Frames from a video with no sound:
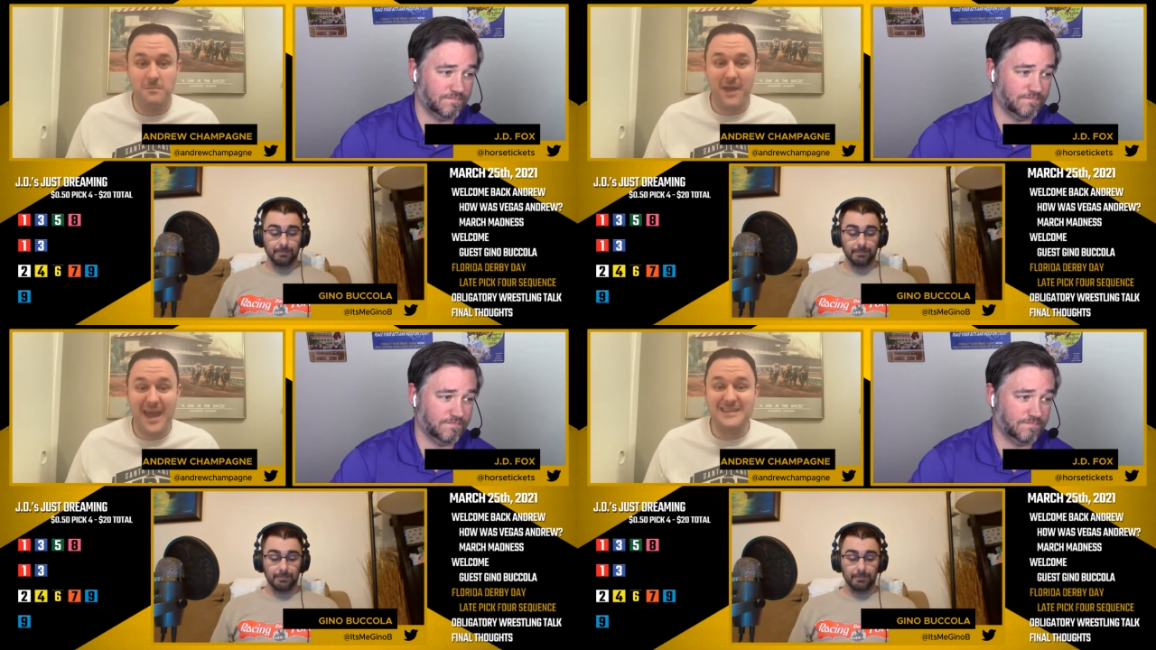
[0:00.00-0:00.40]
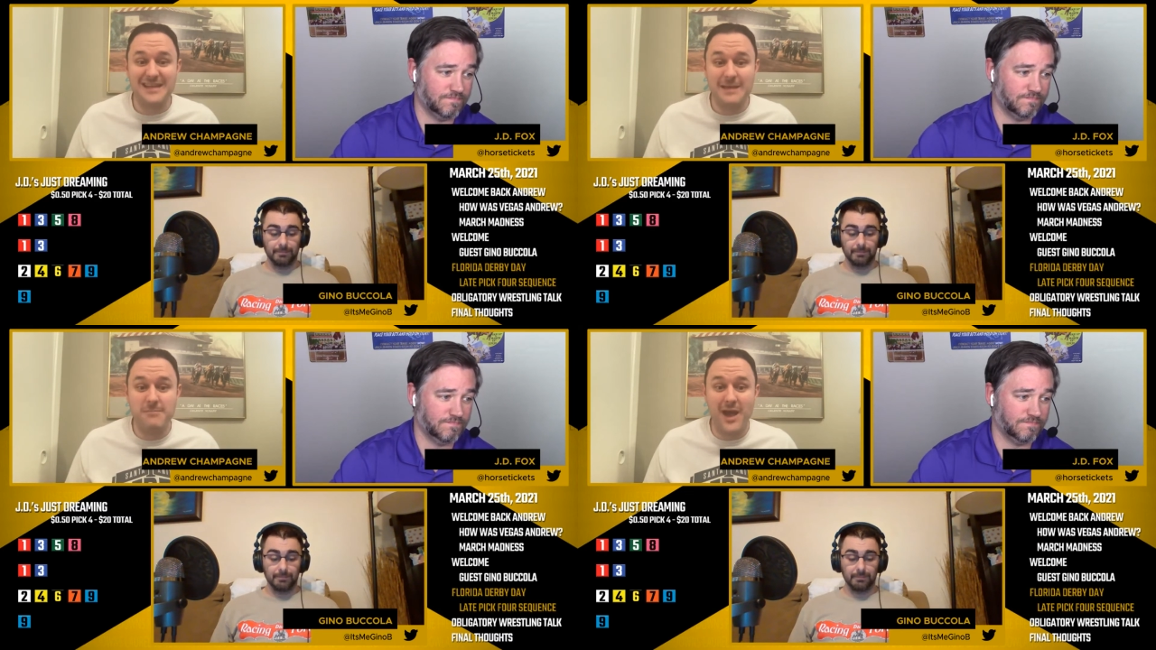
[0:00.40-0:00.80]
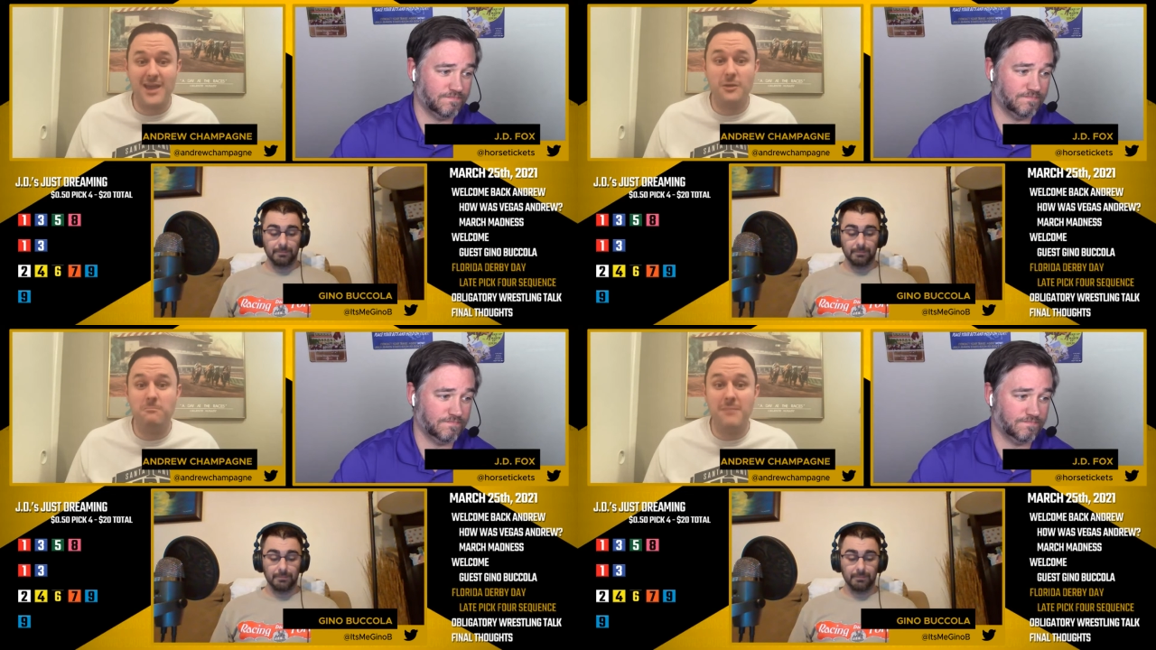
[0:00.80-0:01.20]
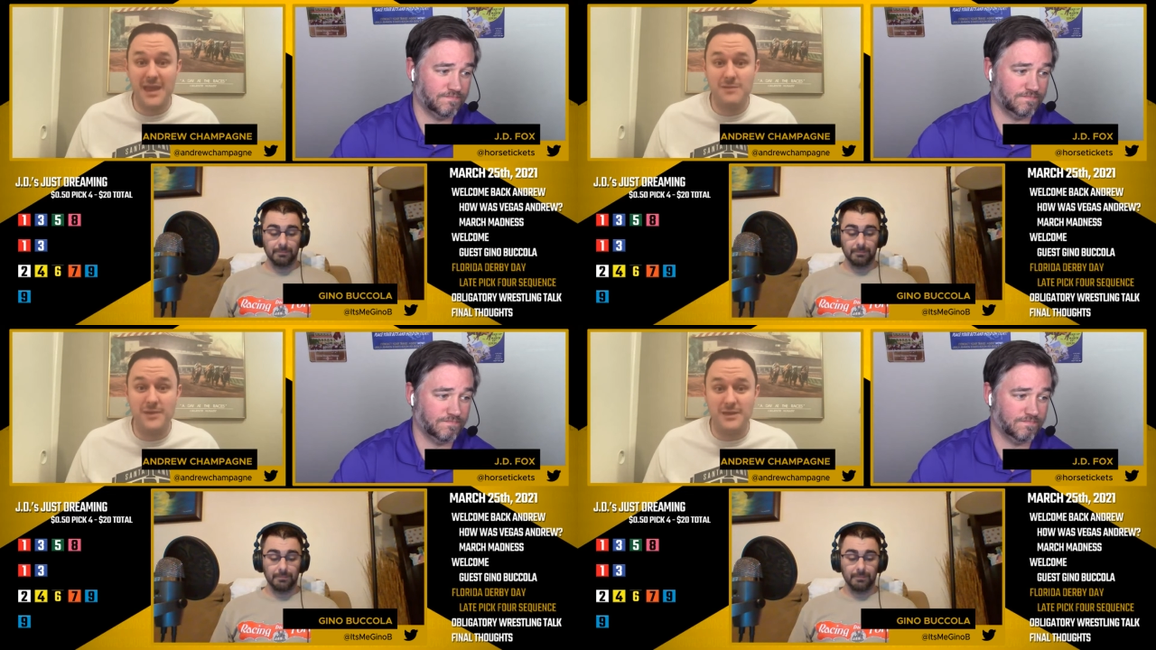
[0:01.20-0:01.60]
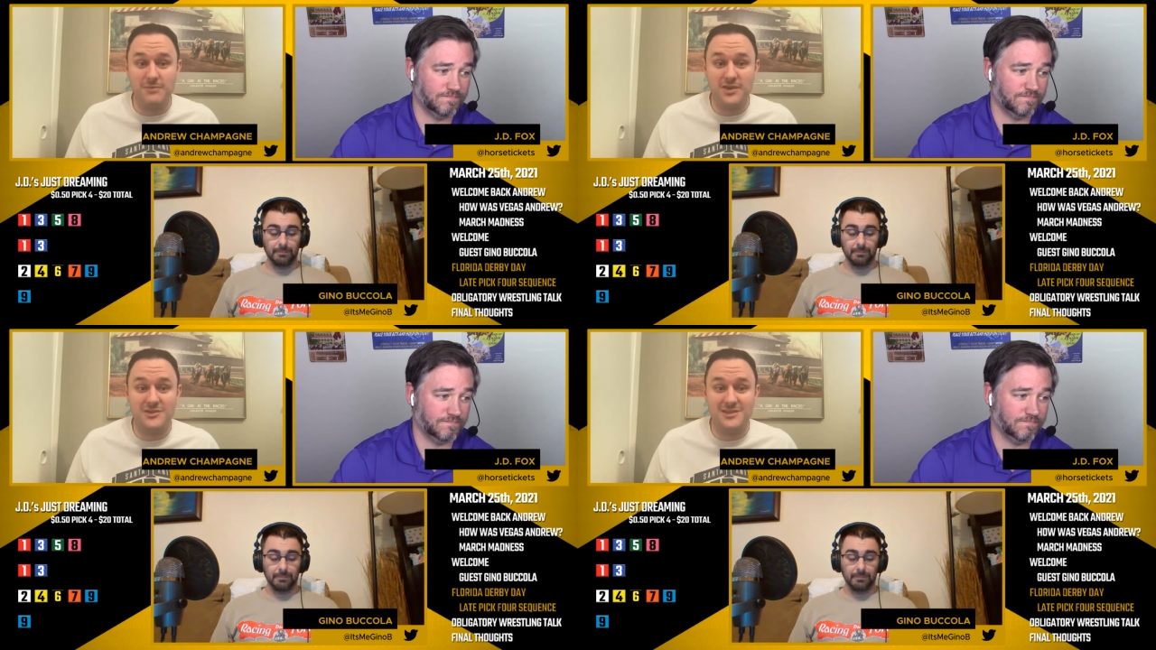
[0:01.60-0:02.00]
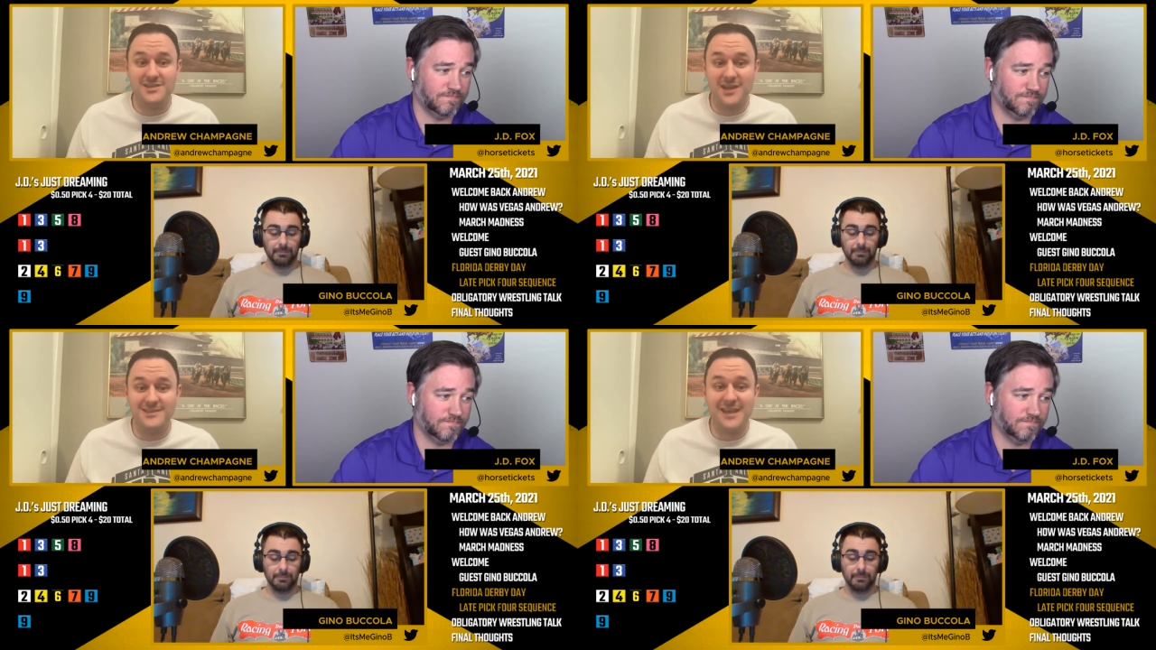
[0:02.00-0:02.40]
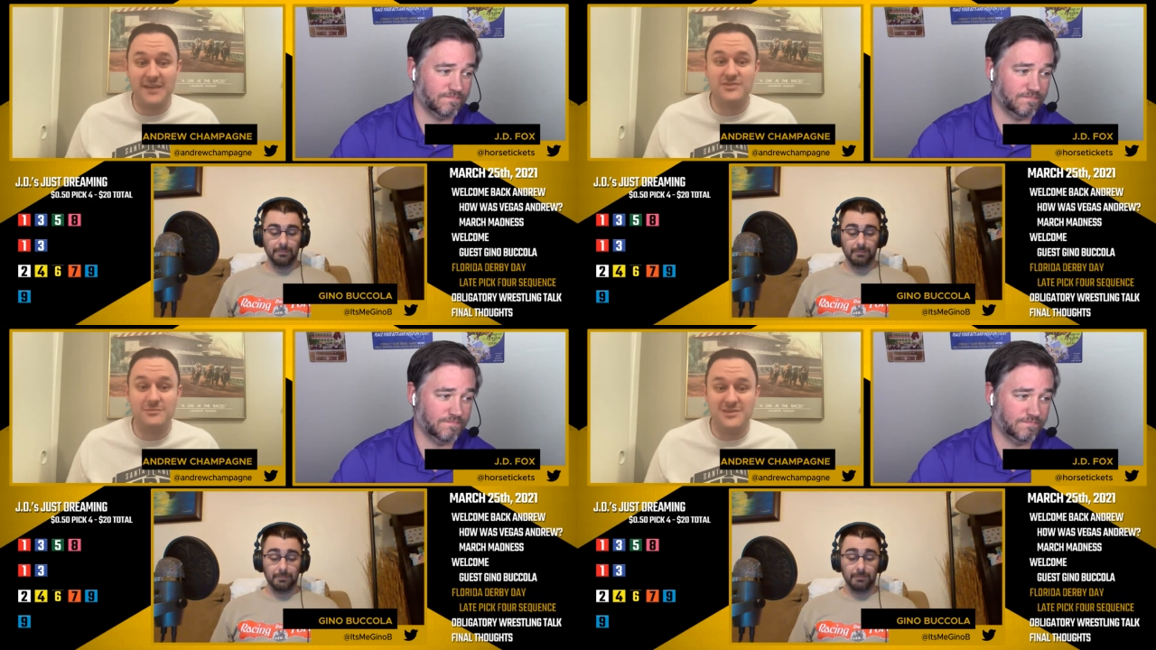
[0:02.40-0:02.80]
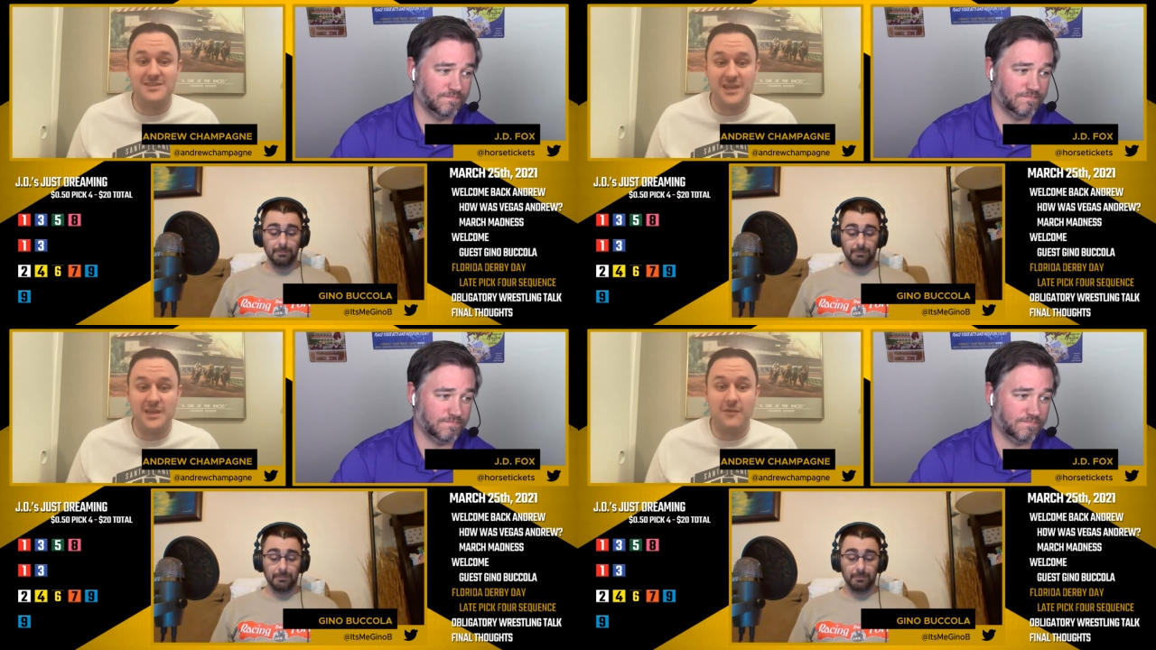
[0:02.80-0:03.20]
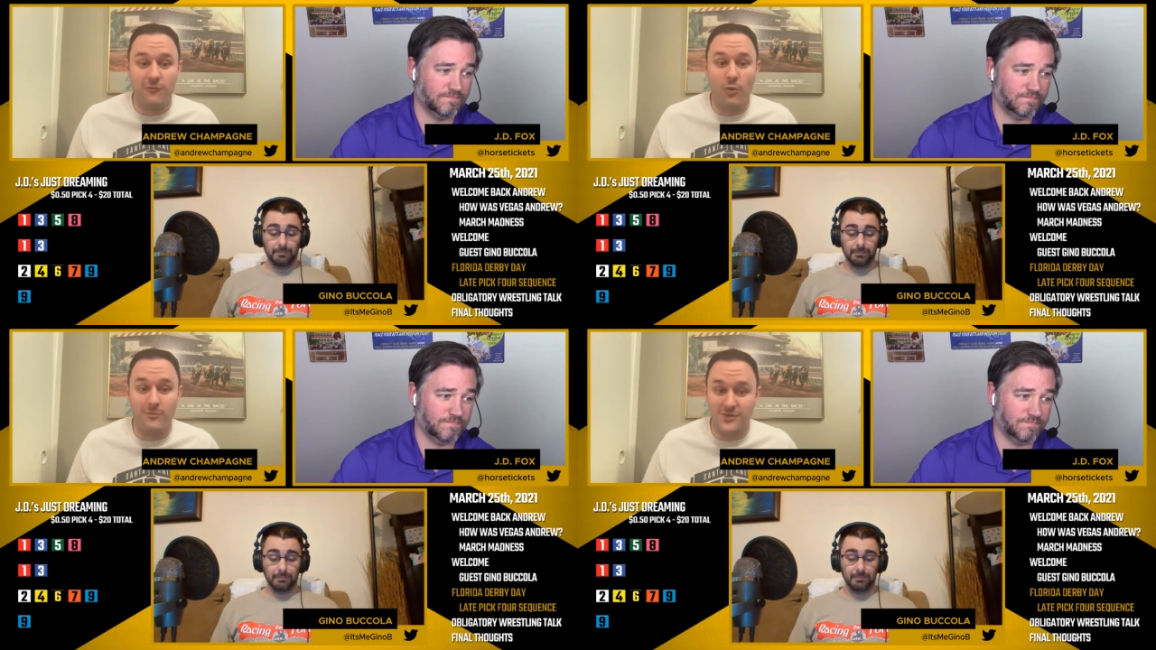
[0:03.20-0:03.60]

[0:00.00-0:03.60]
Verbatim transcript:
Speaker 1: Pat Day Mile, maybe, because he does have some sneaky form.